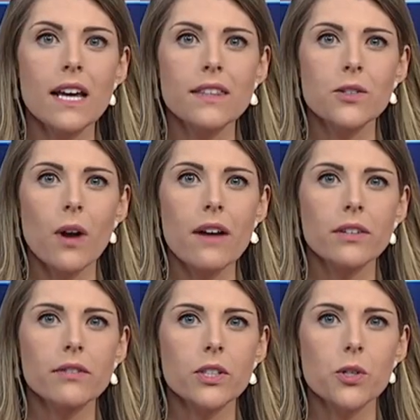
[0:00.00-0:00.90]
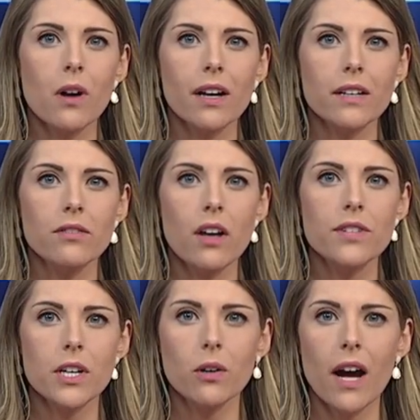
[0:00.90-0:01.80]
Tonight, the driver of a truck
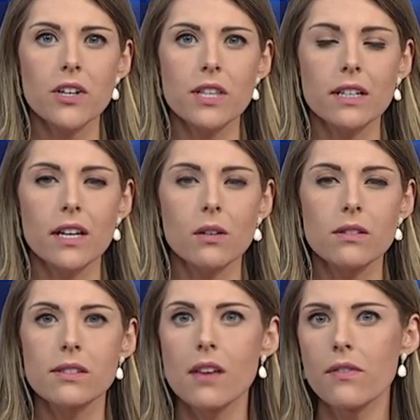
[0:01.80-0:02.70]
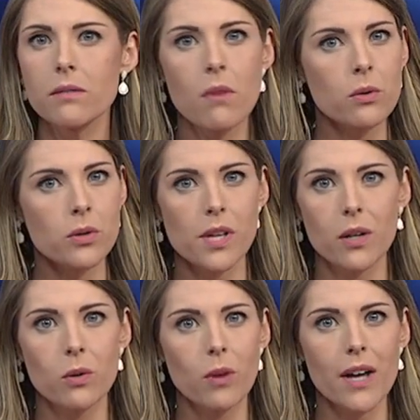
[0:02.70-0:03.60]
involved in a crash that killed 7
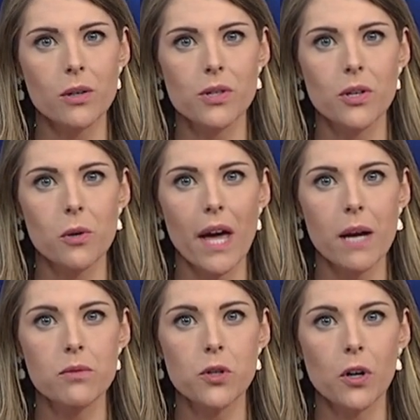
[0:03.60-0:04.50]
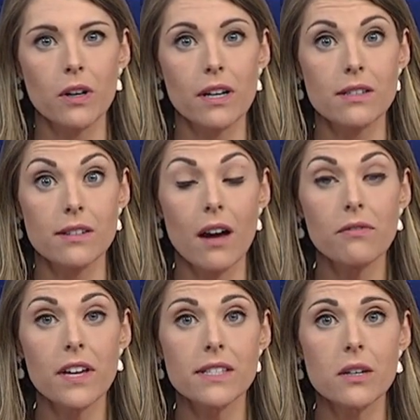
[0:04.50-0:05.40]
motorcycle riders in New Hampshire is
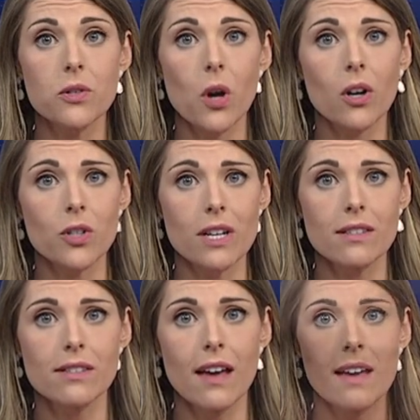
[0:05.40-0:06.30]
now facing charges.